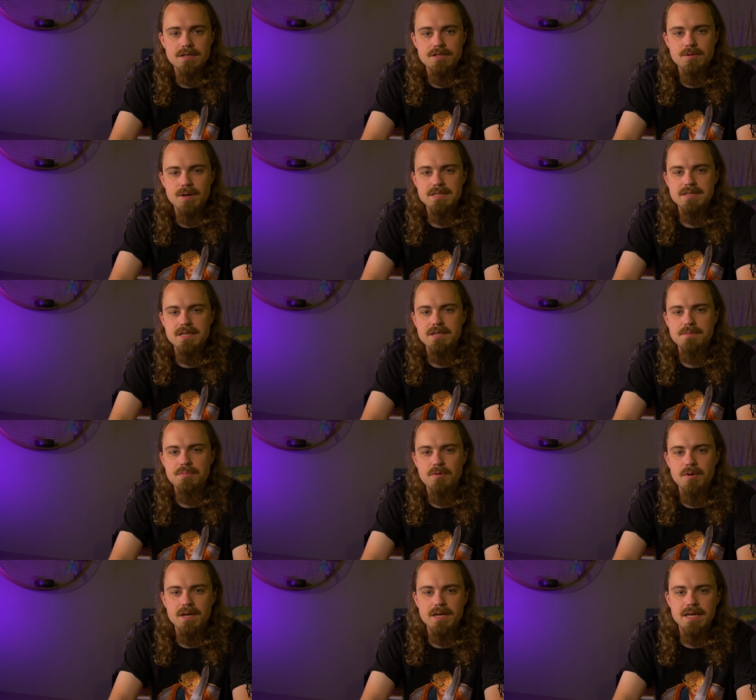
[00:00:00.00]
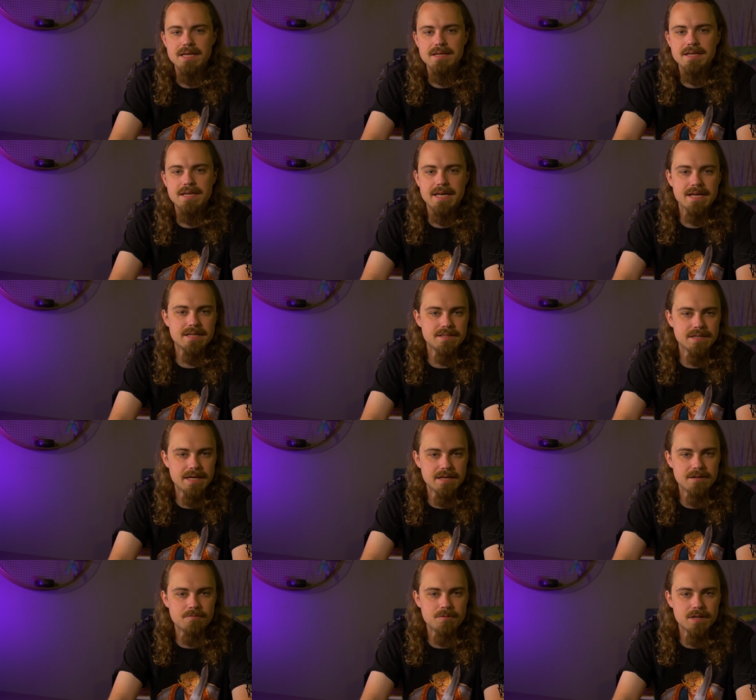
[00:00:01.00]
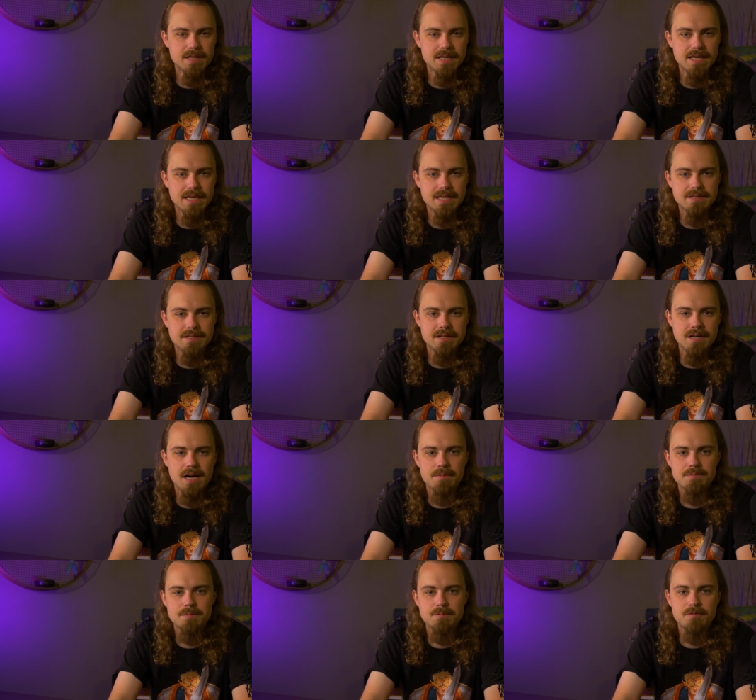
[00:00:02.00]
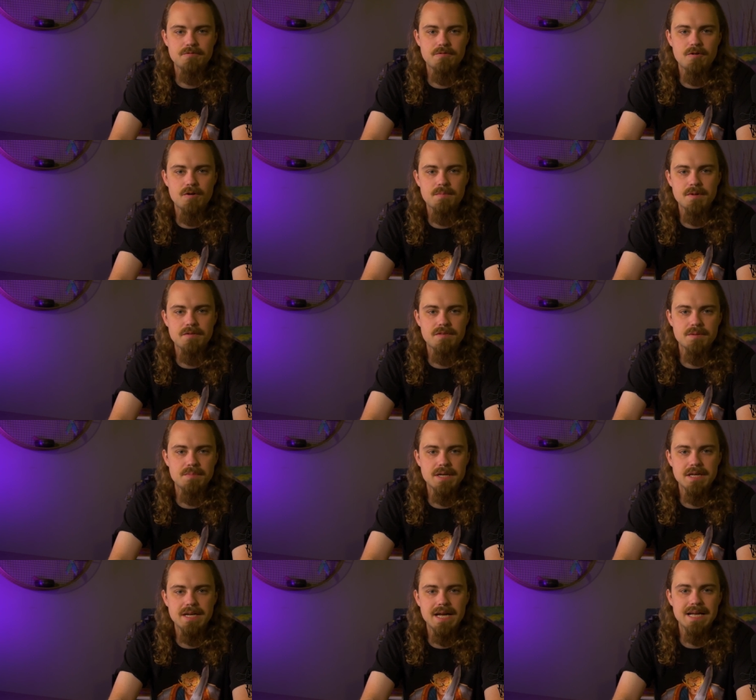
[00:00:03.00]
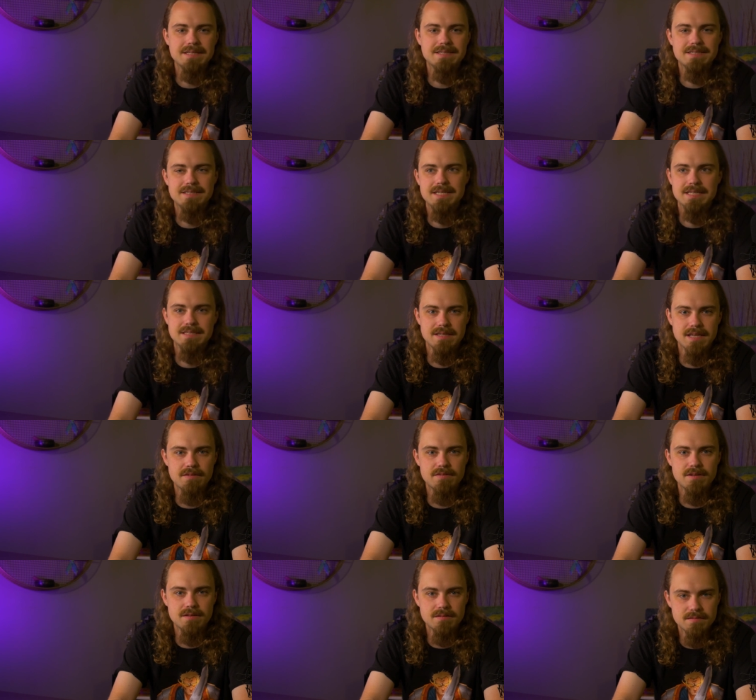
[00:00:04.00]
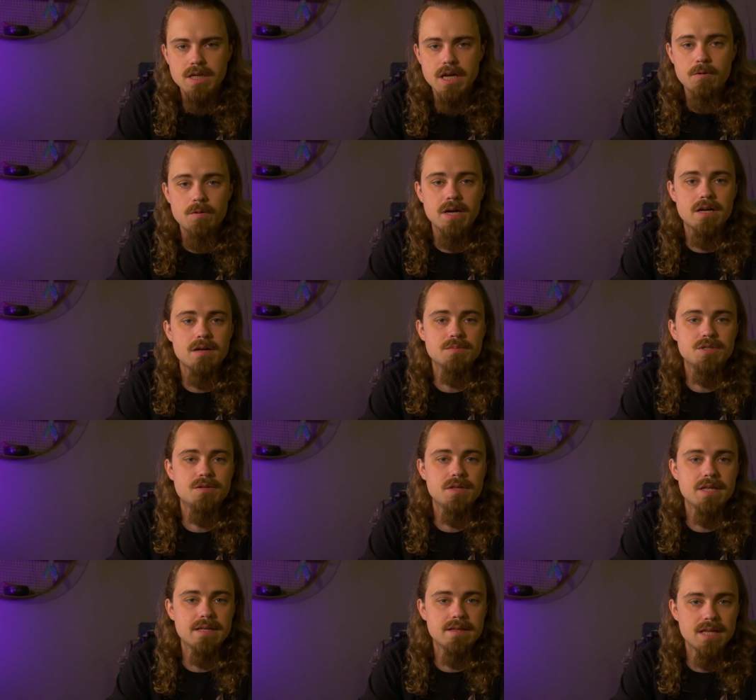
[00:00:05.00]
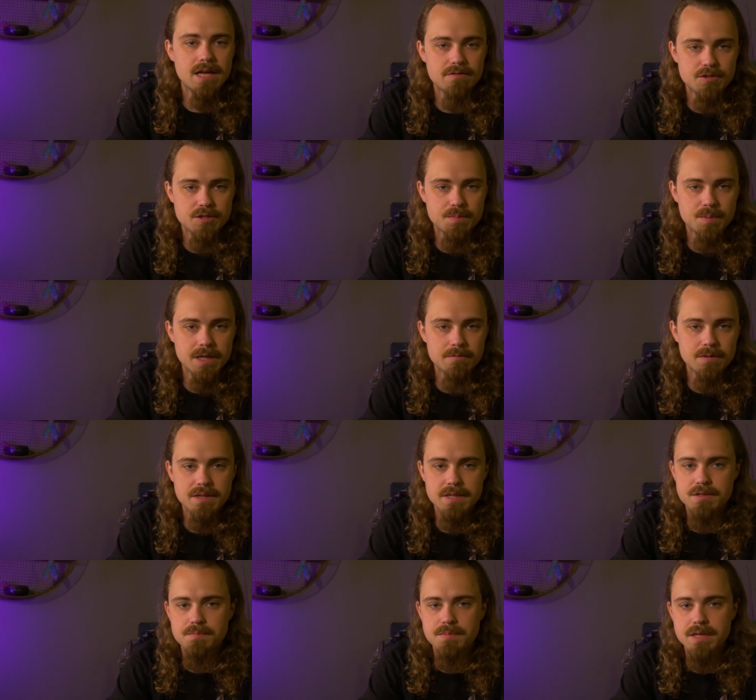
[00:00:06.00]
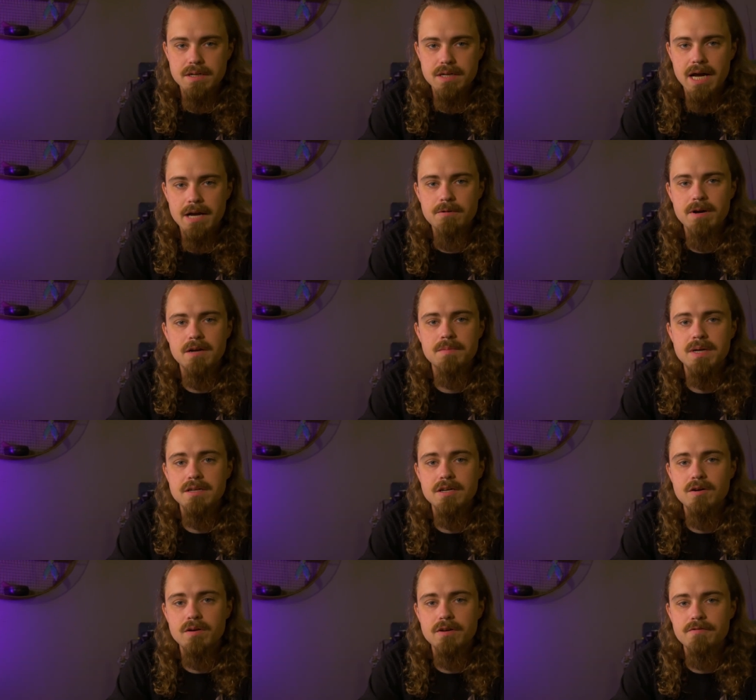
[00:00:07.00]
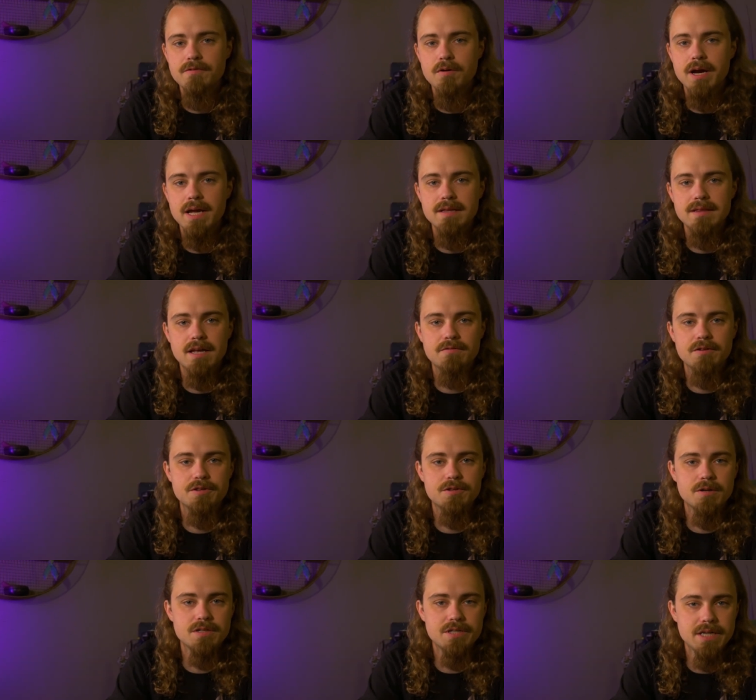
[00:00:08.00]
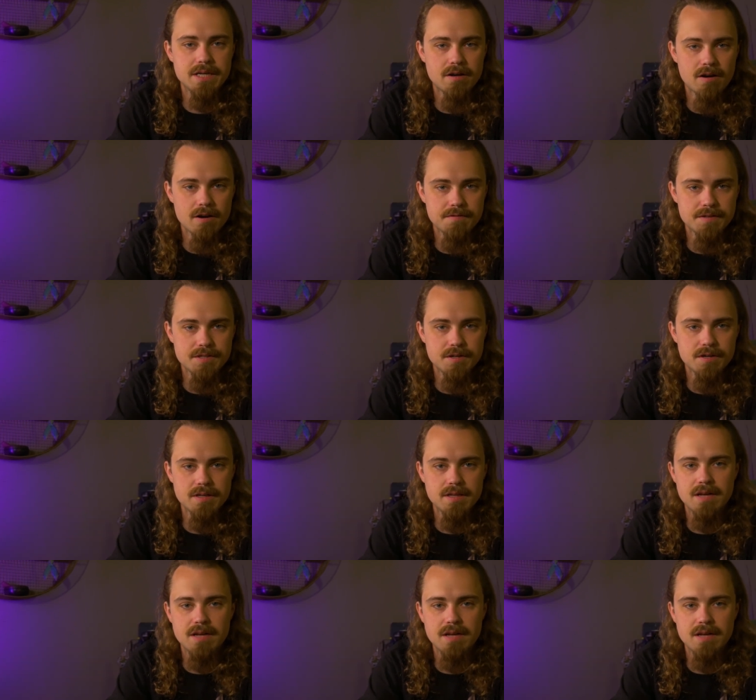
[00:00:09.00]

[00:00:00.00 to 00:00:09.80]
So I'd say the point it kicks in really is an optimal form of the build at 6 level. Now when it comes to the level split with this build, I recommend going for a level 13 Artificer and